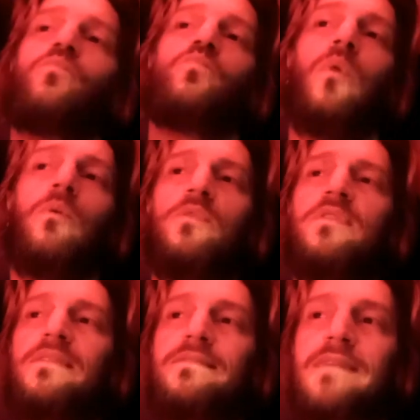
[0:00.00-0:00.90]
What would
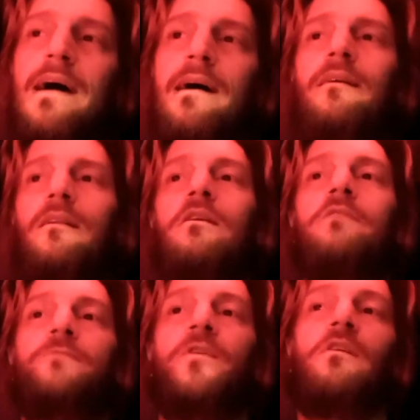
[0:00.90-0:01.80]
the
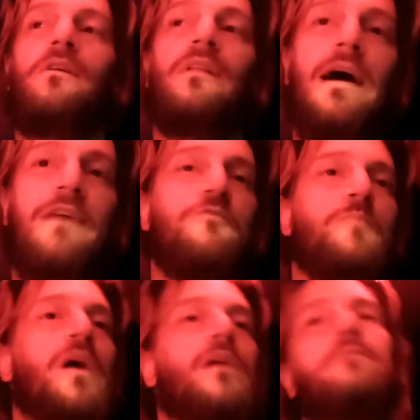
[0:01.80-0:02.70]
tagline for your life
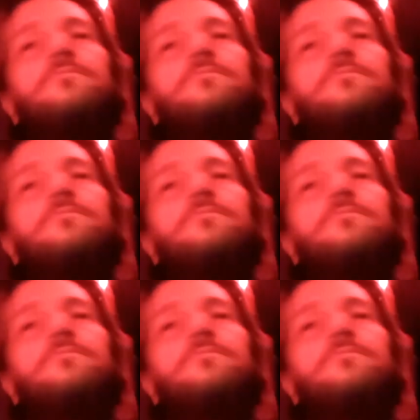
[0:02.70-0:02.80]
be?